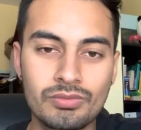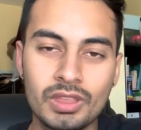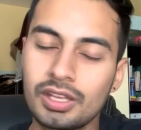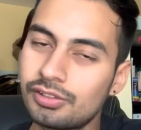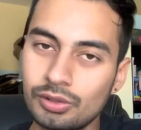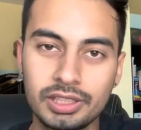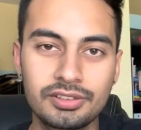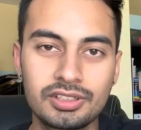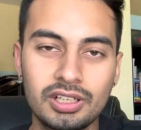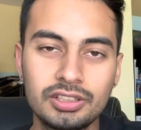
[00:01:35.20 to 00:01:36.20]
So let's
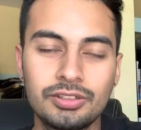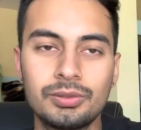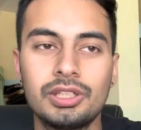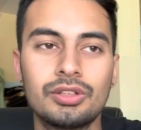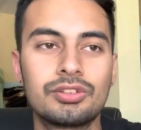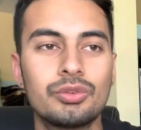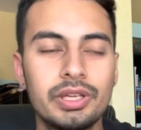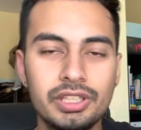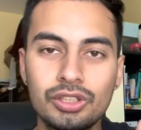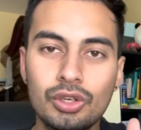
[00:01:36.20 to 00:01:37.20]
start this video. So when
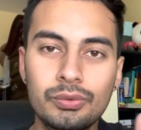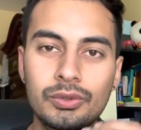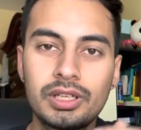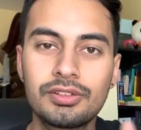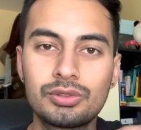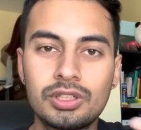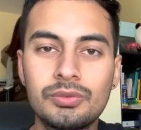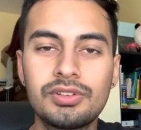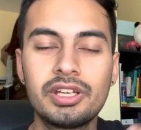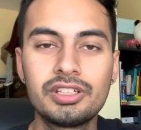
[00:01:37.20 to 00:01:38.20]
you go for a student
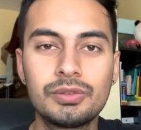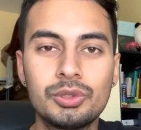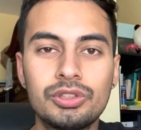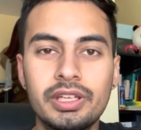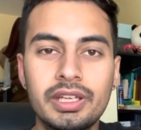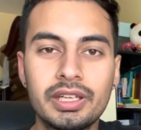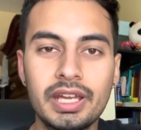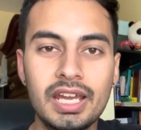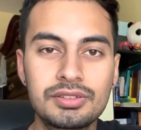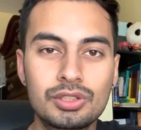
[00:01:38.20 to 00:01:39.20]
visa interview, they
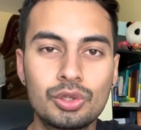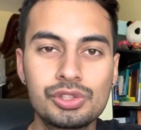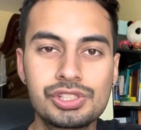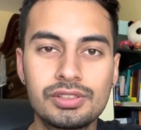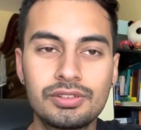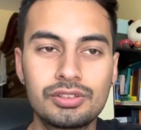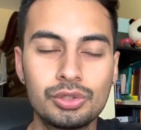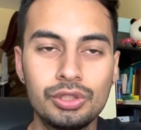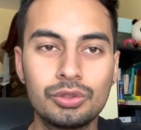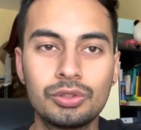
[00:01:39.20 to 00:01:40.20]
ask questions to
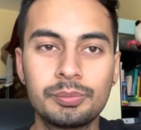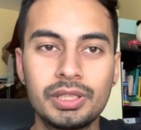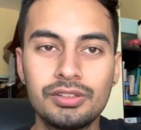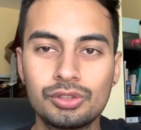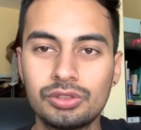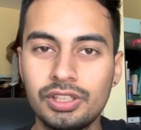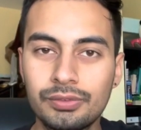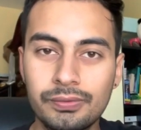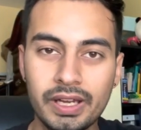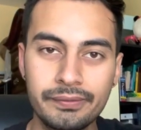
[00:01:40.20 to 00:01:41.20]
you based on these
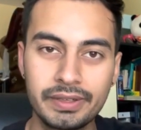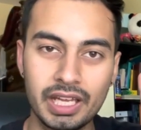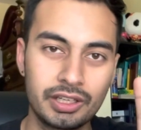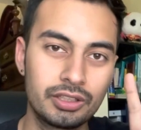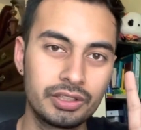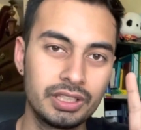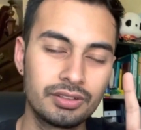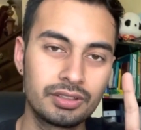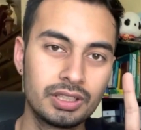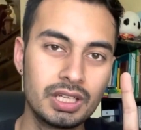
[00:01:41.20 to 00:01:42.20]
5
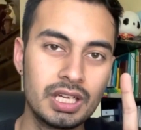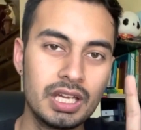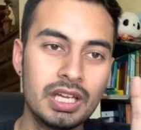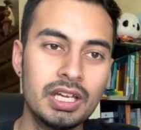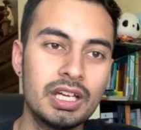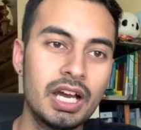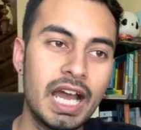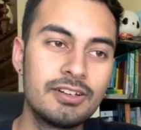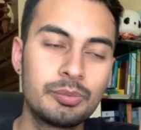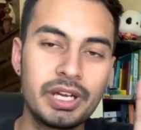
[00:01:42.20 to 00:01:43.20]
categories. I
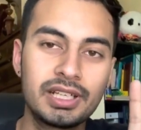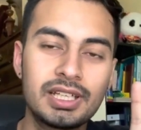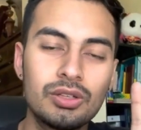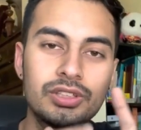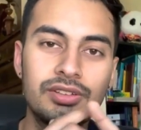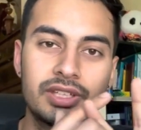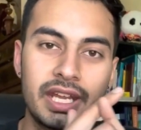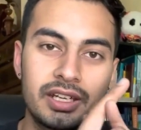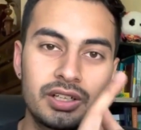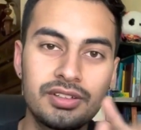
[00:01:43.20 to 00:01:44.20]
will break down these
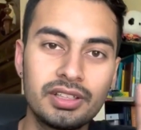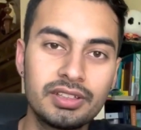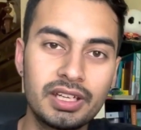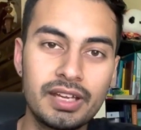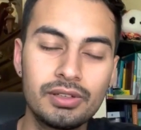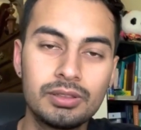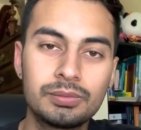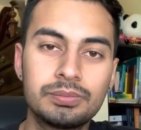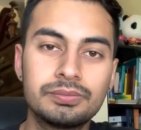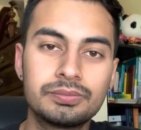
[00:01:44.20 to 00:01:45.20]
categories and then I will
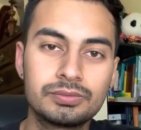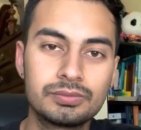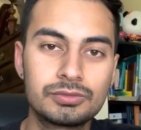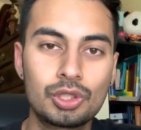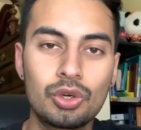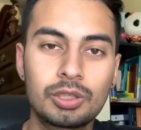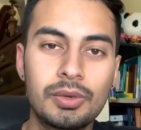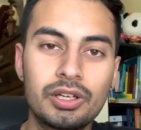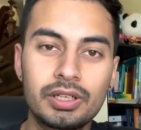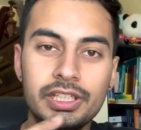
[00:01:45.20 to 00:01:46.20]
talk
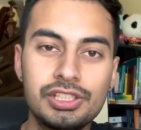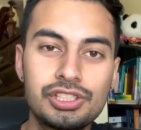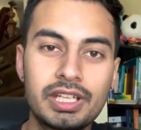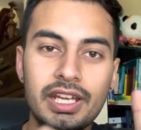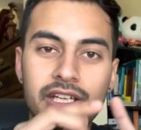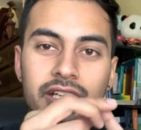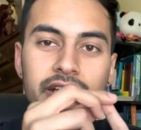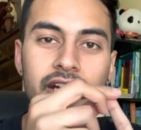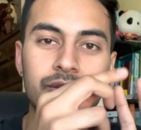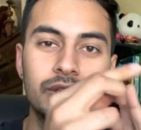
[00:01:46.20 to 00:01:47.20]
about each category
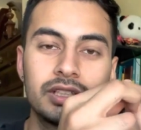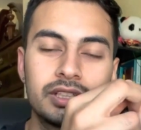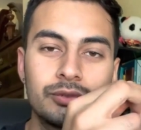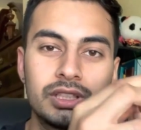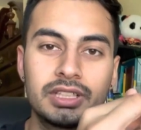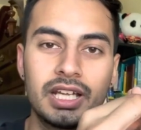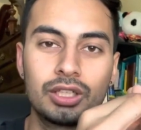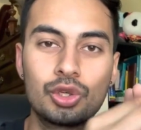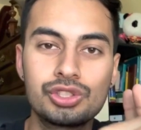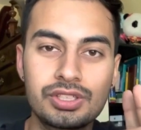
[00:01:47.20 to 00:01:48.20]
and what kind of
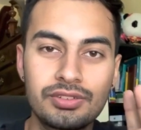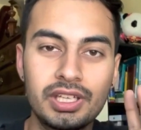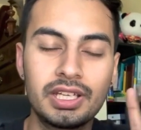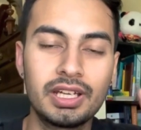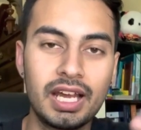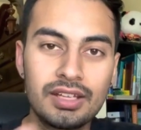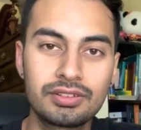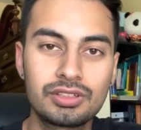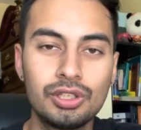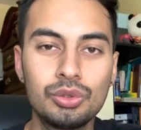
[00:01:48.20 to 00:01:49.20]
questions they can
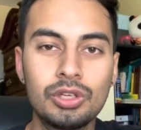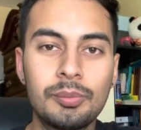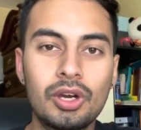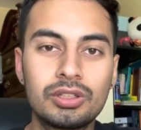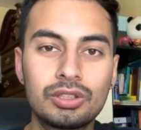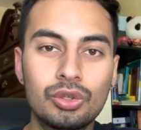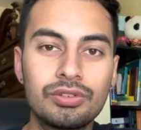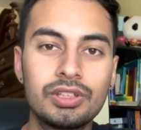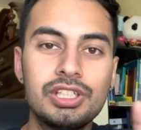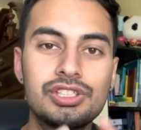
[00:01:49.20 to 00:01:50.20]
ask you about those
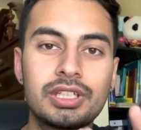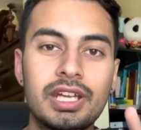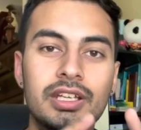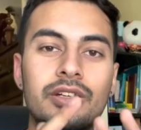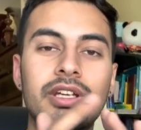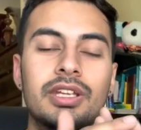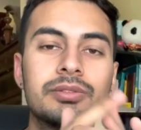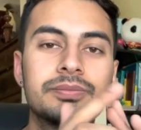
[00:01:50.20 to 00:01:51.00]
each category.